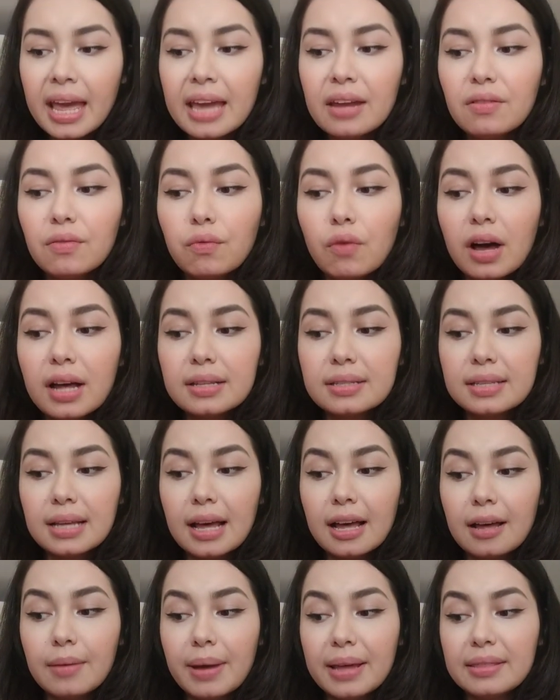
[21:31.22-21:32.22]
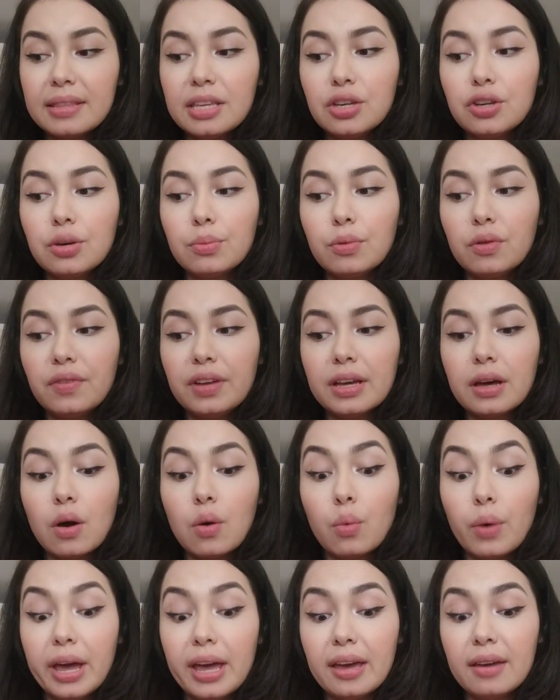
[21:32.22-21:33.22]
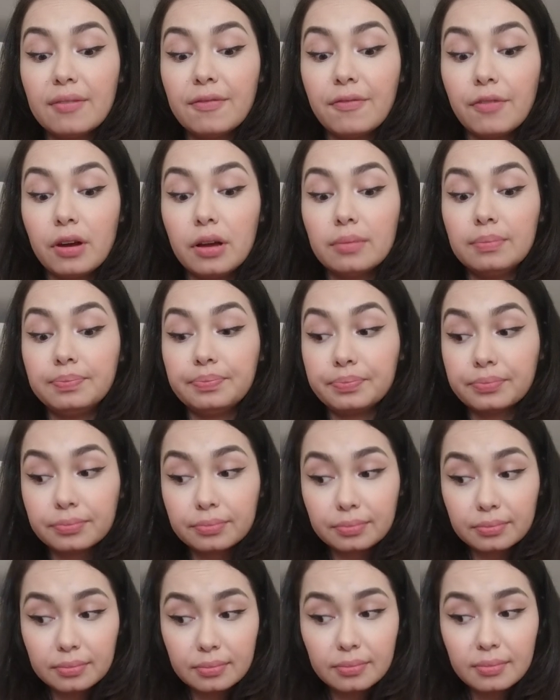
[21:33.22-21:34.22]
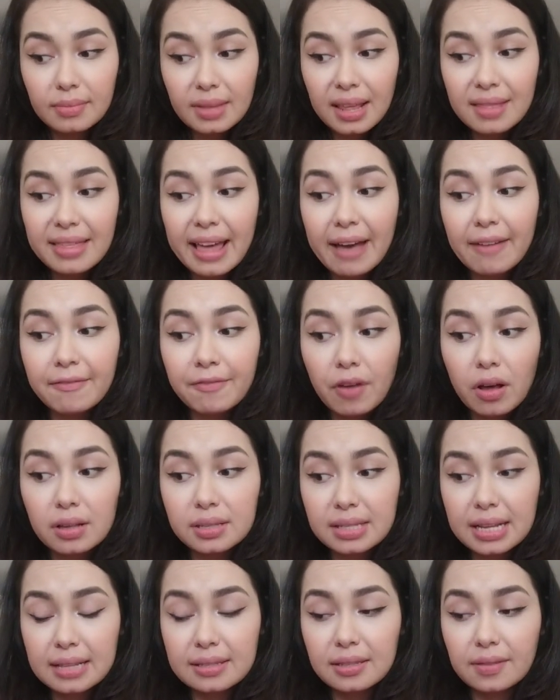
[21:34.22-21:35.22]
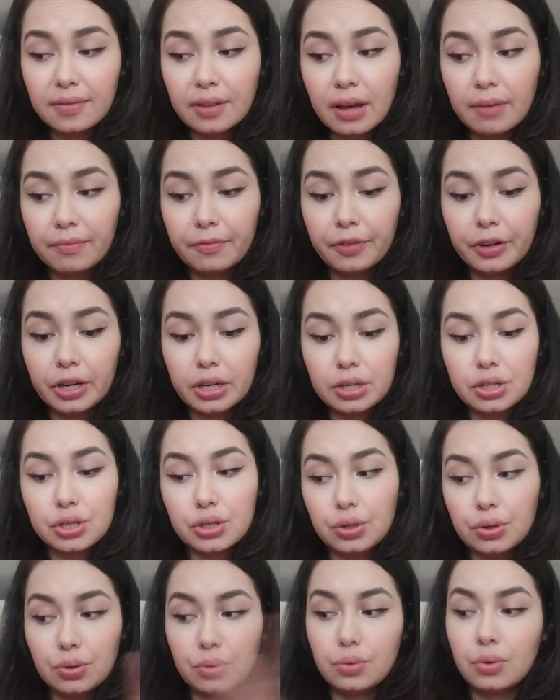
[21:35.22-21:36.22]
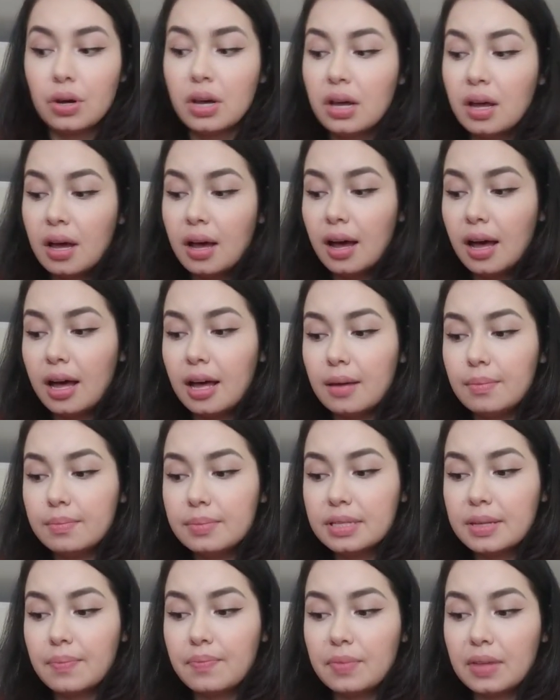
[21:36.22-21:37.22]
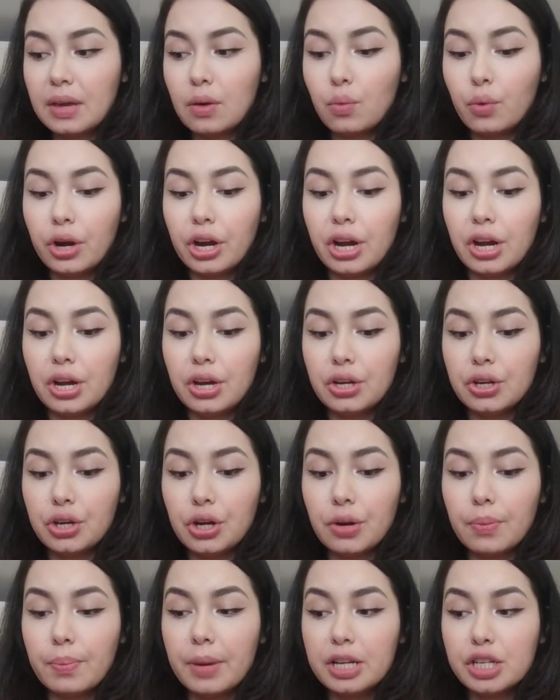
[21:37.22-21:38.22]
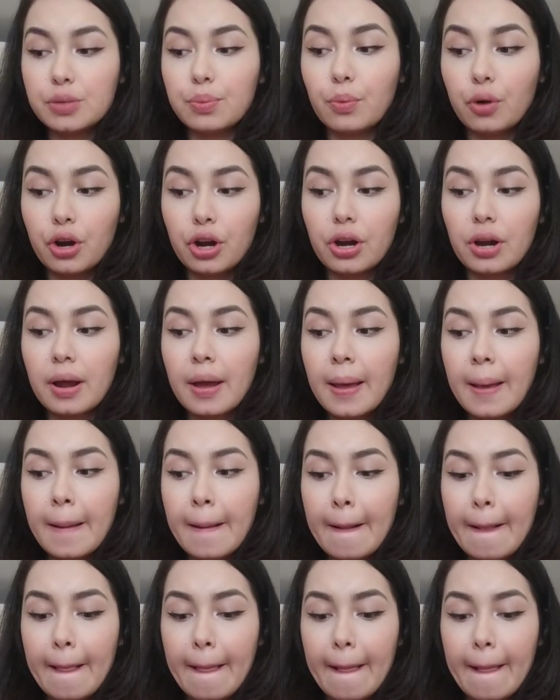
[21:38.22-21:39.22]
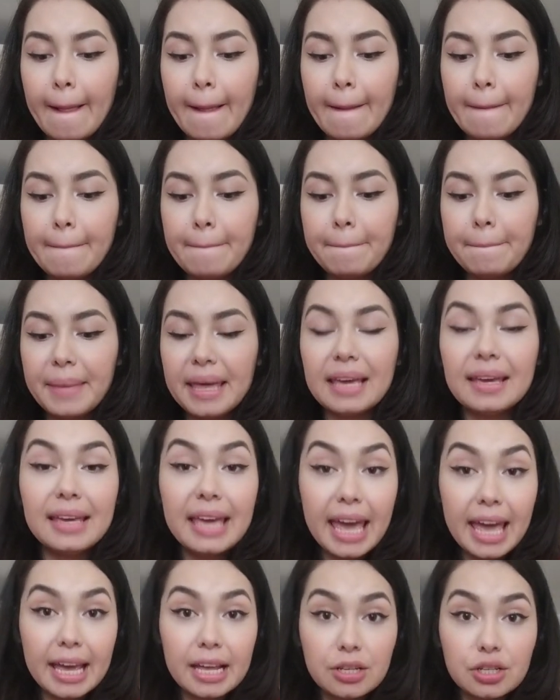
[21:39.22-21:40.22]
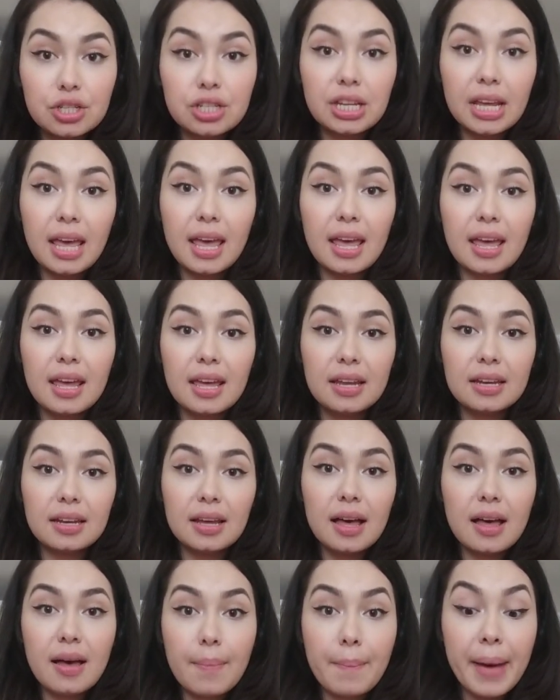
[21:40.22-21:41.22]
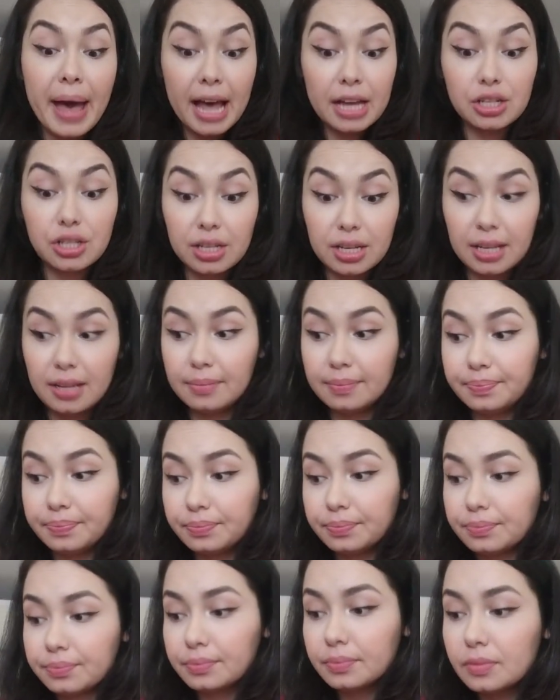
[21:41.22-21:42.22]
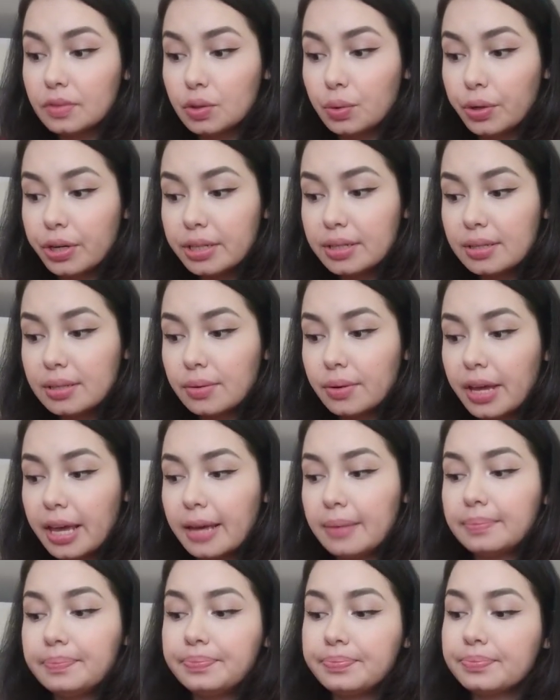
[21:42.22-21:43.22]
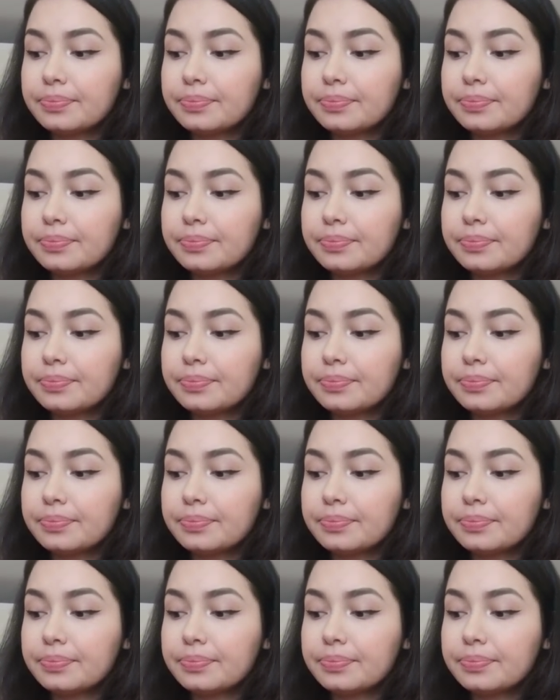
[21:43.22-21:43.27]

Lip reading: 8 of Wands, I think you're moving away from that false sense of comfort to something where you're much more engaged and passionate towards. Okay,